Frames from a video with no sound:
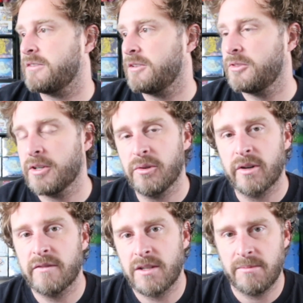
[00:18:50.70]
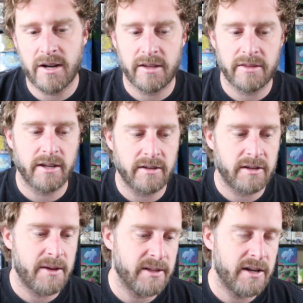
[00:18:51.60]
the Glory of Team Rocket that
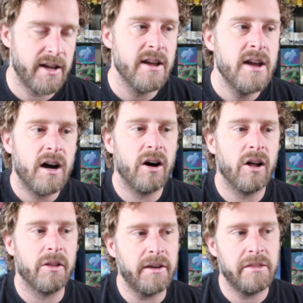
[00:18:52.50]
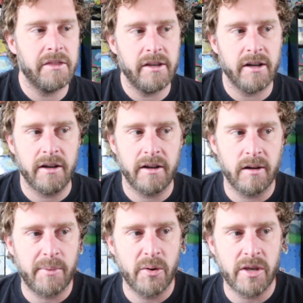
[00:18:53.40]
came out today. I'll link the
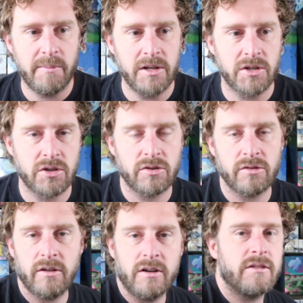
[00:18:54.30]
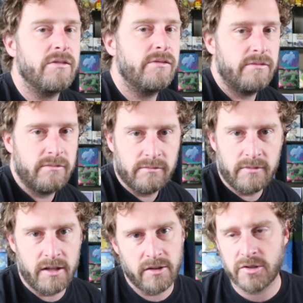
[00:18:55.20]
PokeBeach article
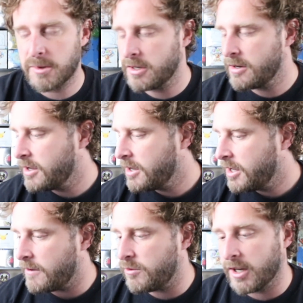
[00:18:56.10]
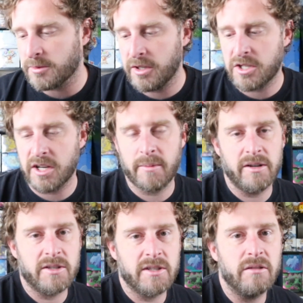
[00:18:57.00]
in the description if you guys want to check them out
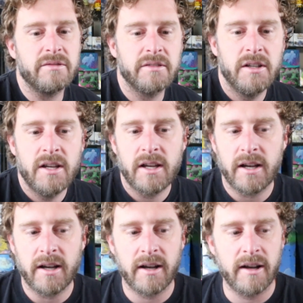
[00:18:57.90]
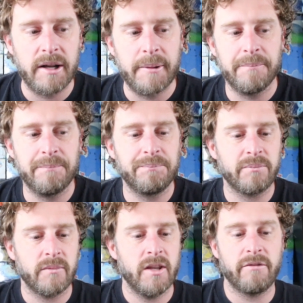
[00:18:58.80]
yourself.
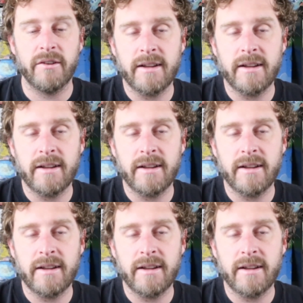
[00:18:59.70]
If not,